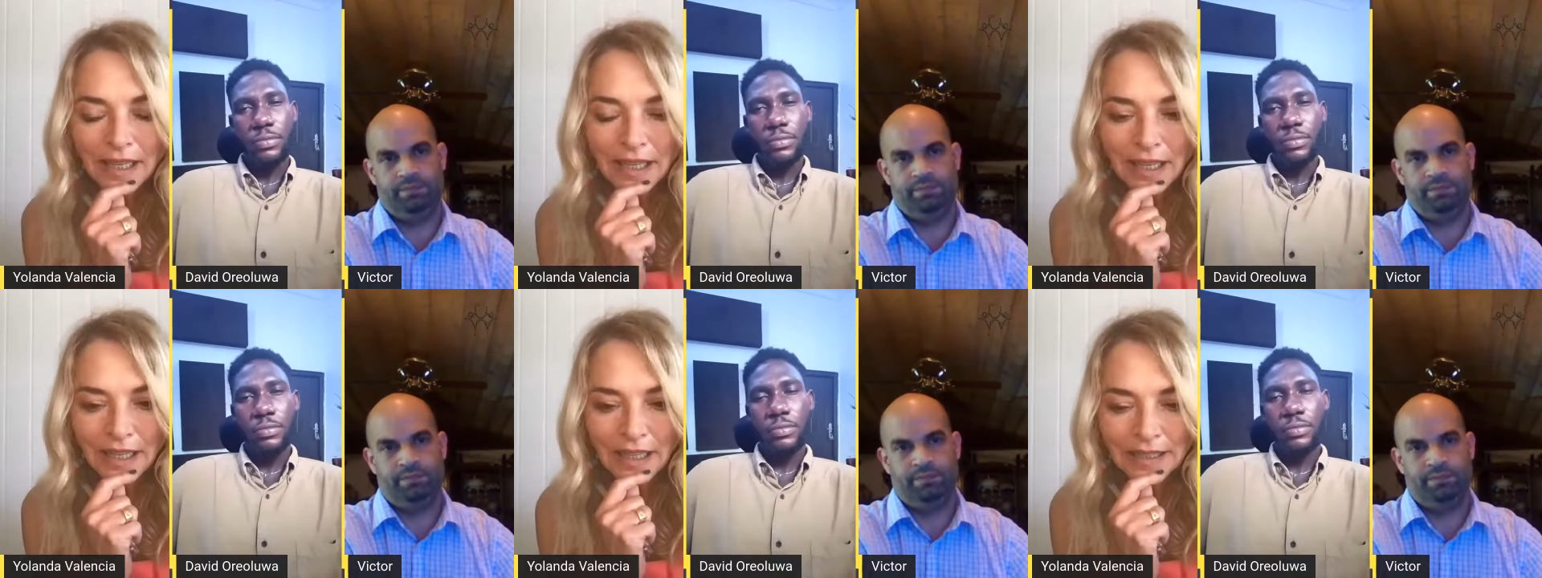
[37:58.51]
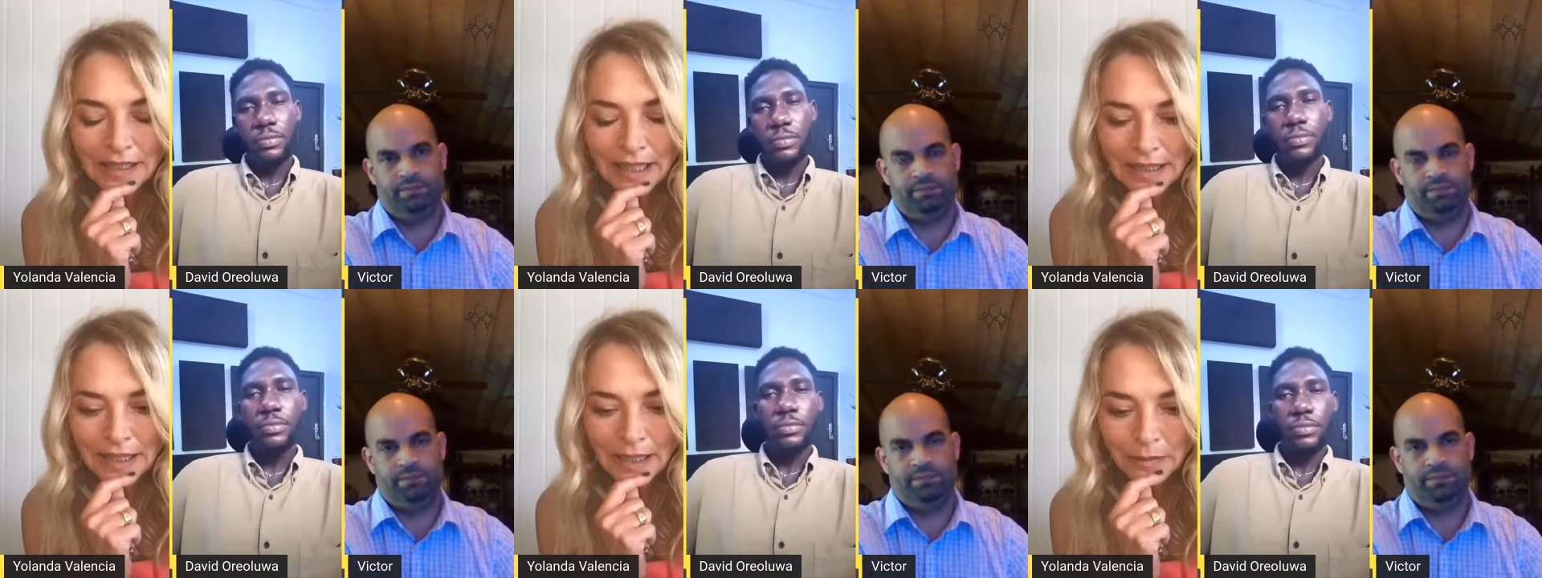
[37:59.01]
Speaker 1: uh,
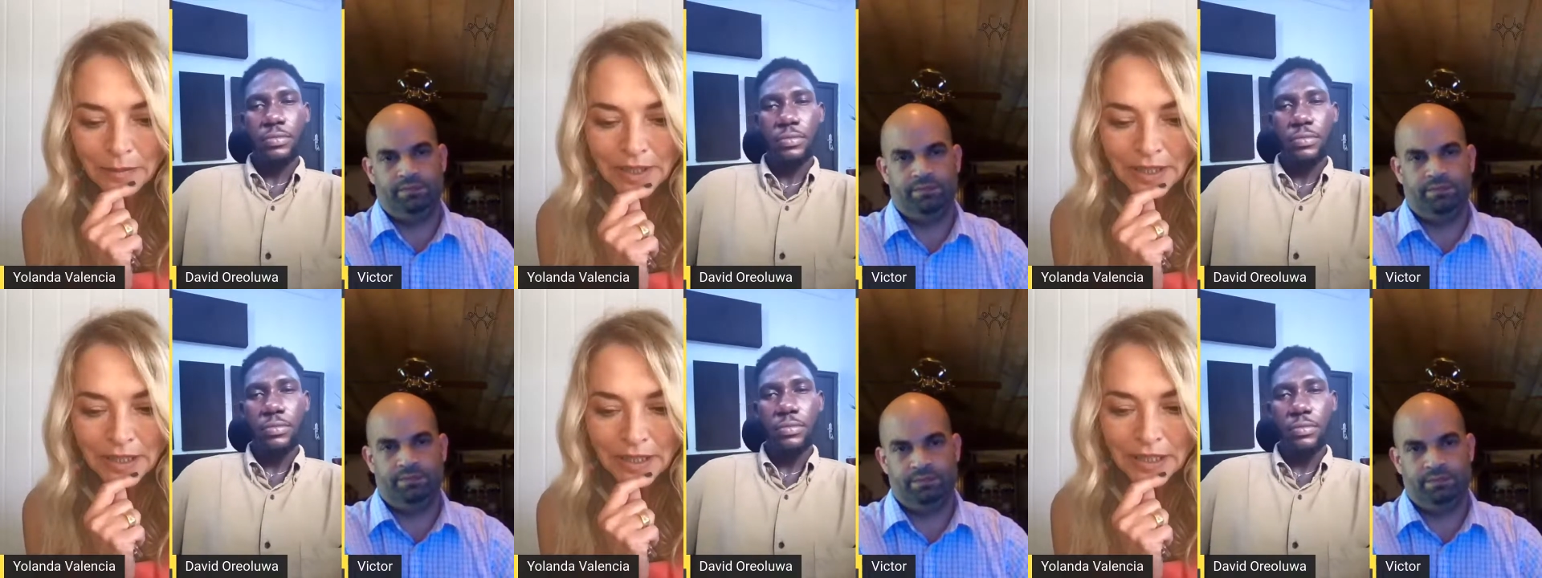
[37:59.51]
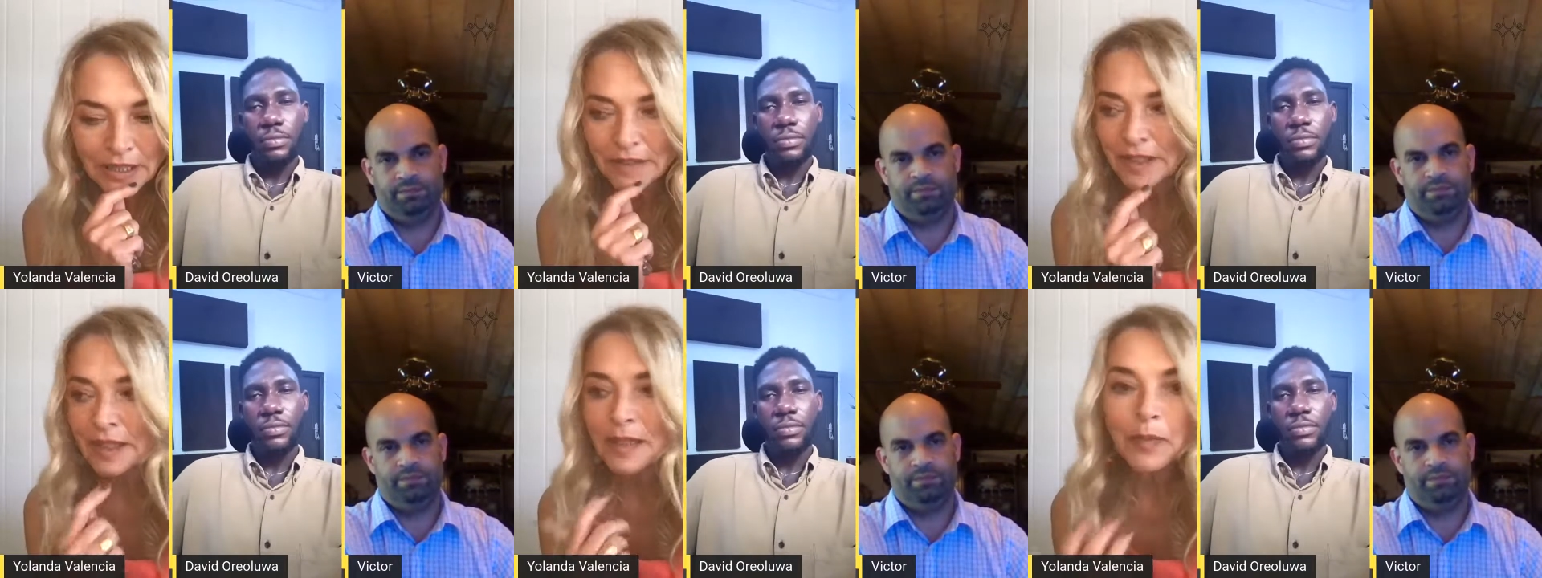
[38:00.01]
that can be
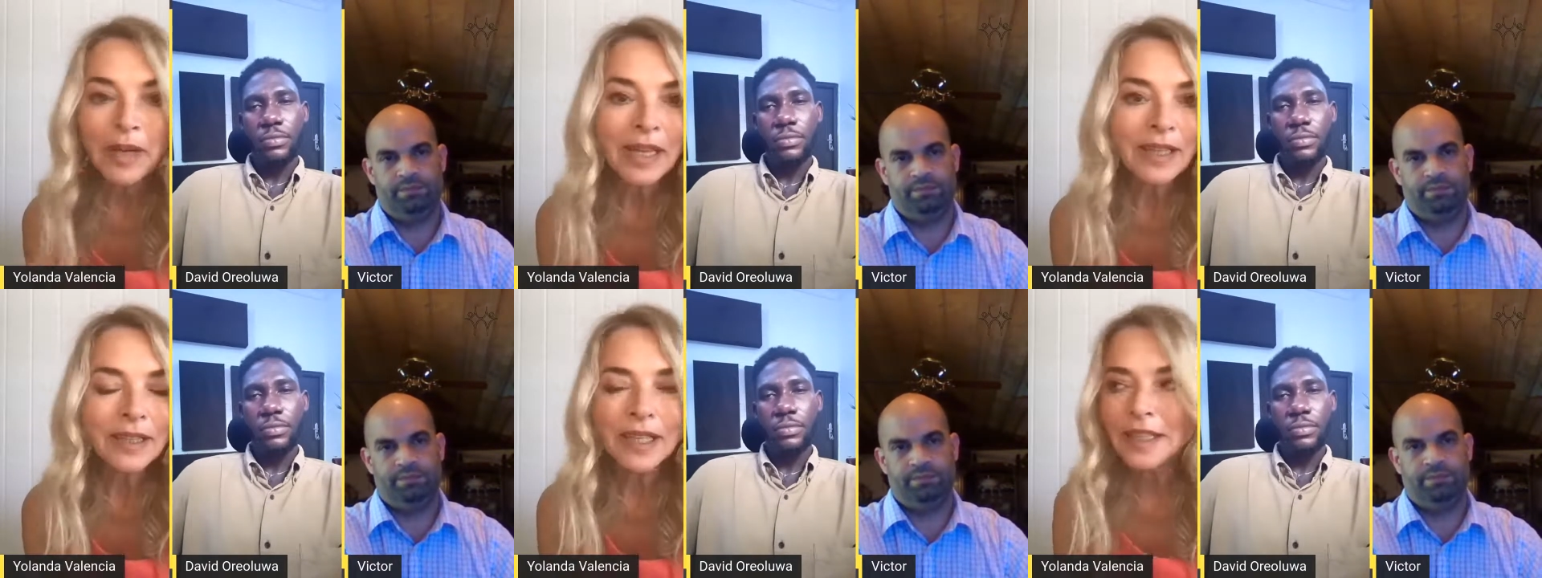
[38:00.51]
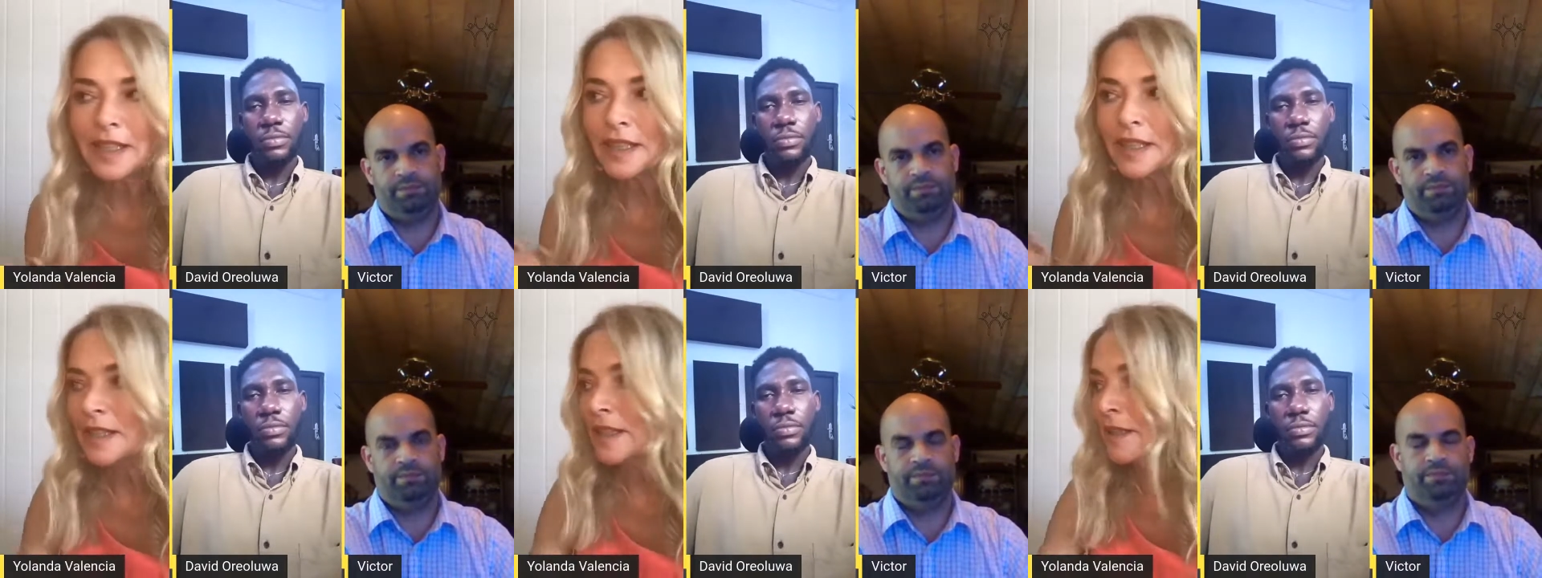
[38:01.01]
even displayed in
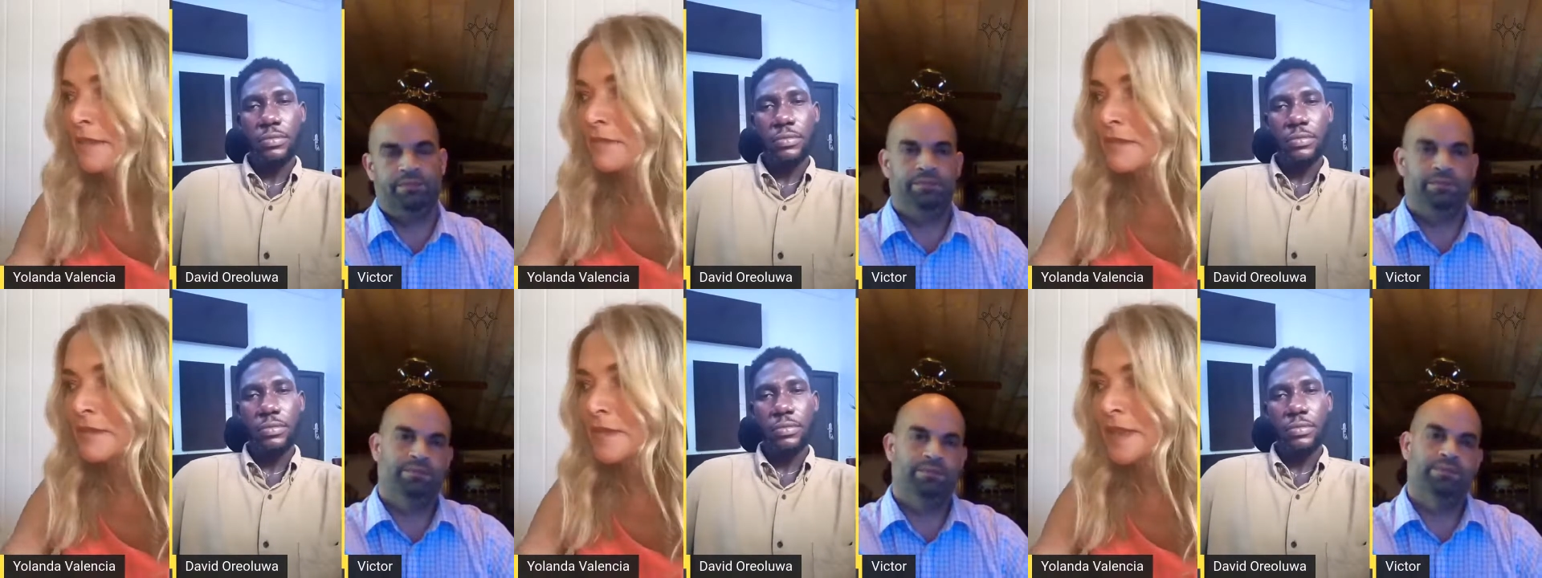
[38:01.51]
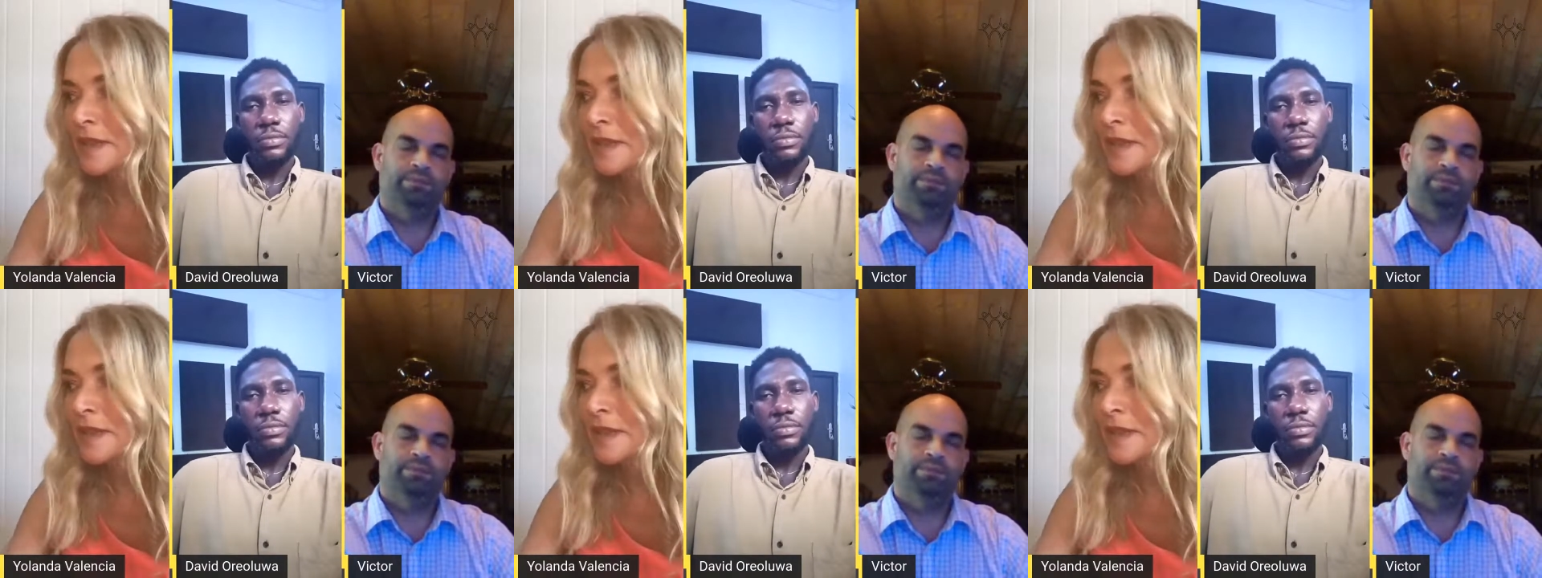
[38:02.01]
a,